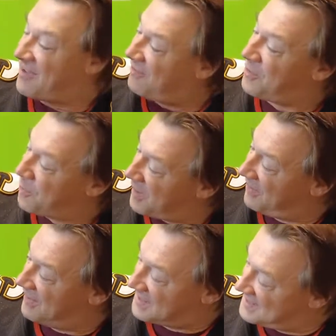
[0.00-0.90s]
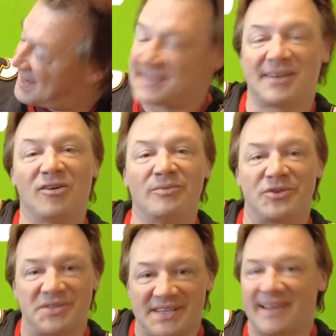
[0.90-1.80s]
If you want this as a home
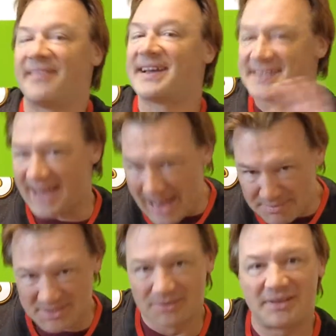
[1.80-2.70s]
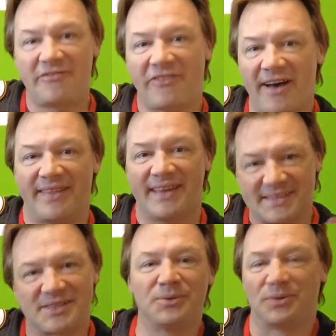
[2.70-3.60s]
jersey, that's absolutely fine.
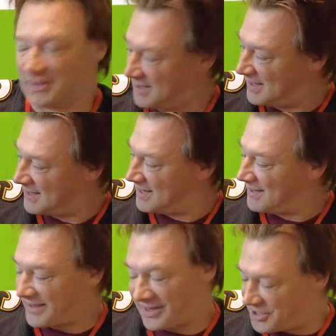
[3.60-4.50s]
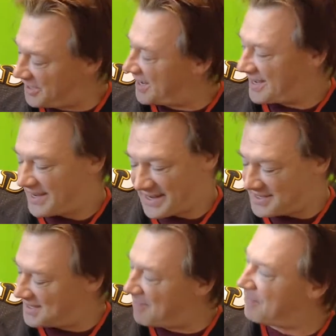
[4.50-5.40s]
That's cool. The Kachina
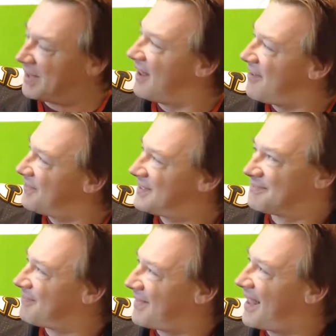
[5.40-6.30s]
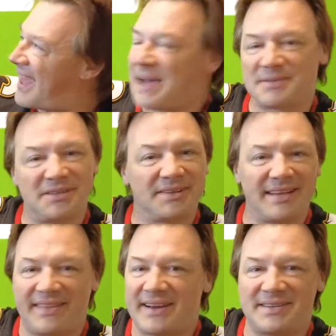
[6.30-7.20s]
is beloved.
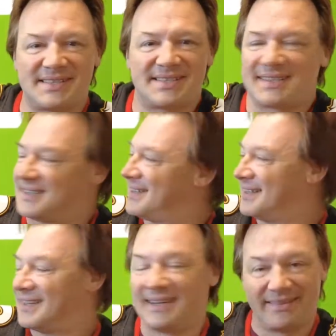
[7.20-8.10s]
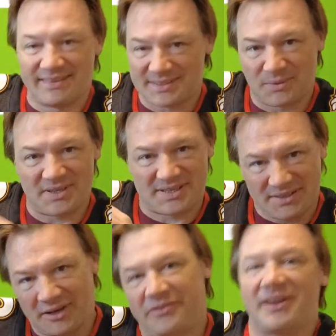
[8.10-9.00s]
Absolutely, this
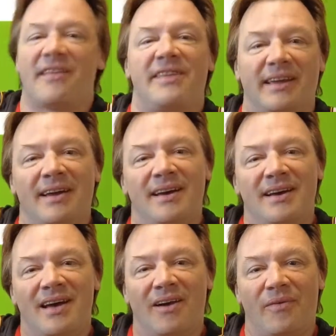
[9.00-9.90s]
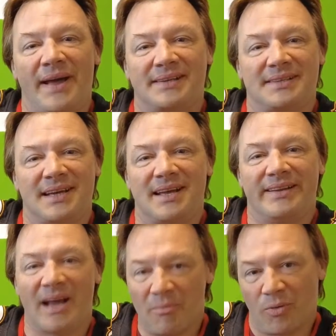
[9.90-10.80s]
was not for nothing ranked
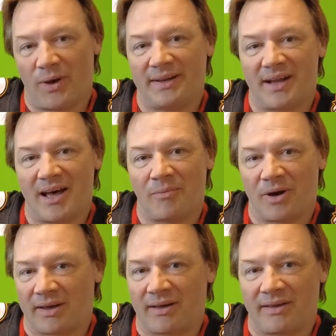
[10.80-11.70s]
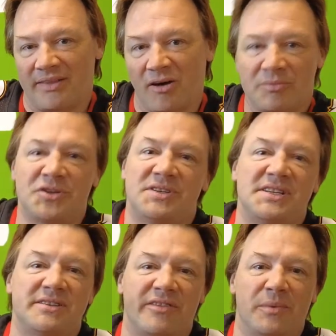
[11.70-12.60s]
number one among the home
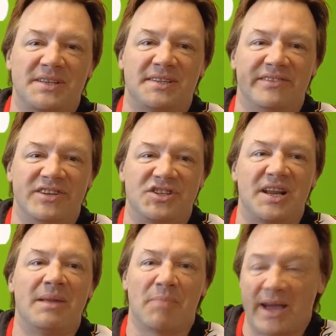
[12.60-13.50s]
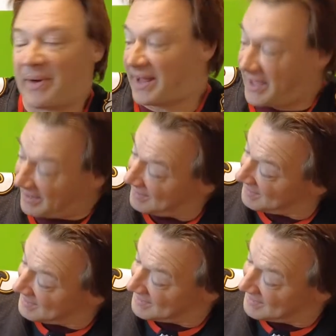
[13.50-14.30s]
jerseys of the Western Division in my ranking.